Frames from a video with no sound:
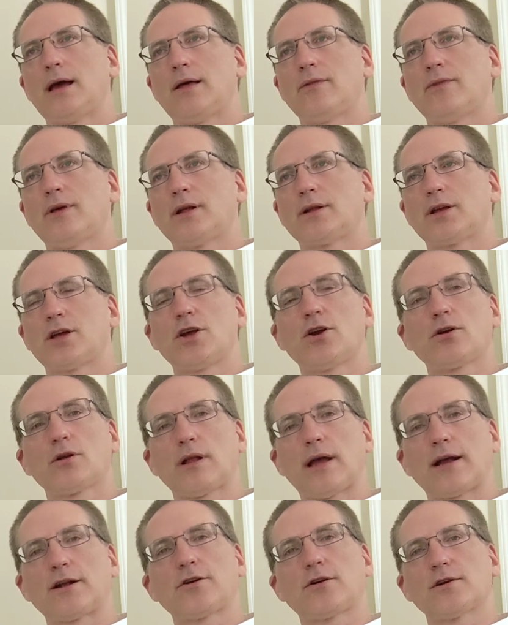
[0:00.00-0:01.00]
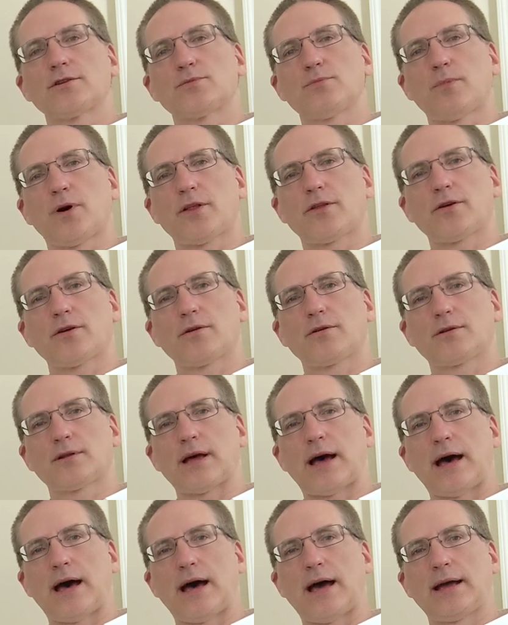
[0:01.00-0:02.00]
and then a year later his mother
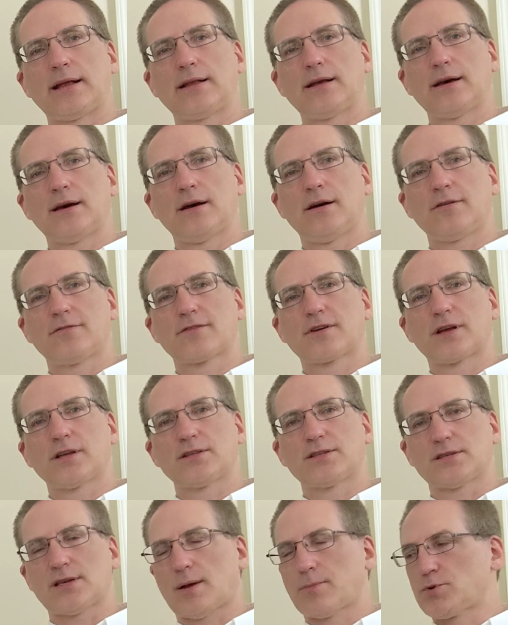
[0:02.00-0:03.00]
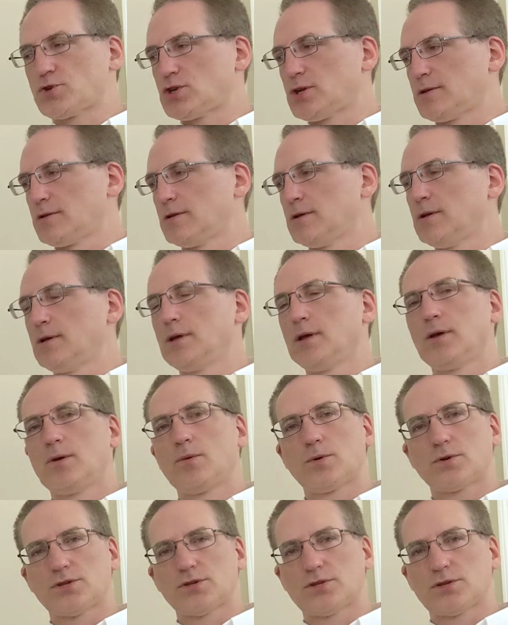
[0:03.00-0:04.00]
died of consumption,
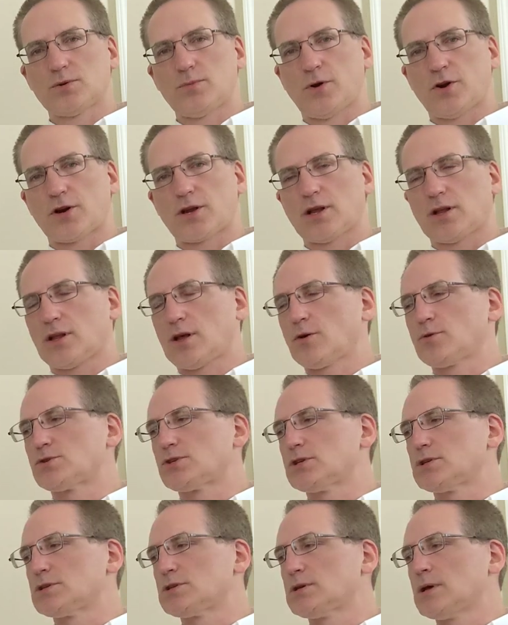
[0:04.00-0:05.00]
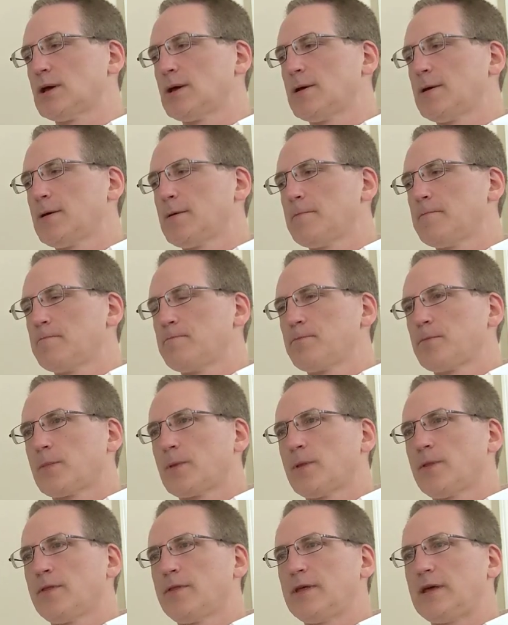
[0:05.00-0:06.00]
which is tuberculosis.
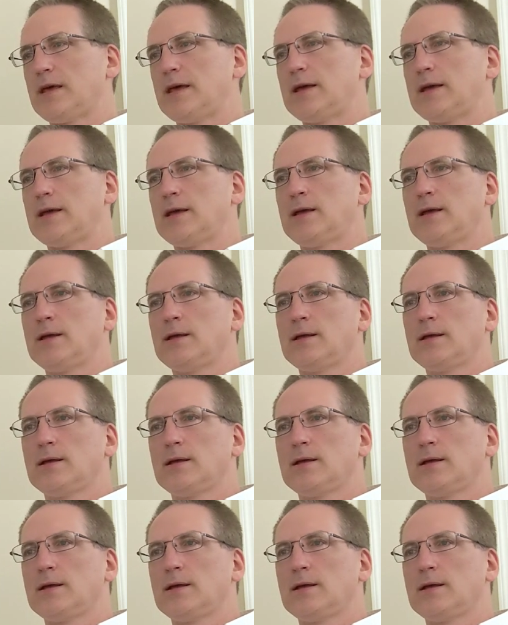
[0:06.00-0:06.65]
The